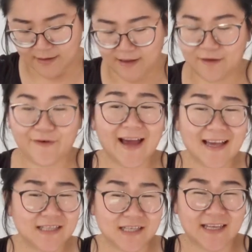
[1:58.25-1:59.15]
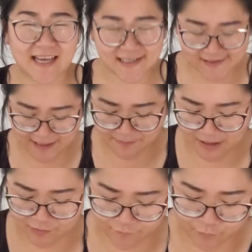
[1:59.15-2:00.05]
If I had to guess the
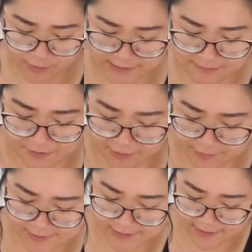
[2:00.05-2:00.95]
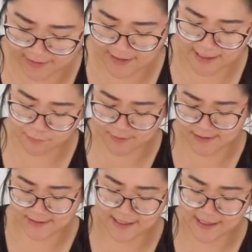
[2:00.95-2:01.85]
amount of water I'm using, I would
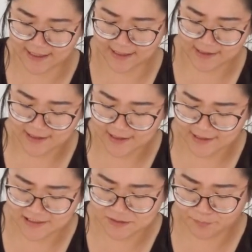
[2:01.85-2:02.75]
say it's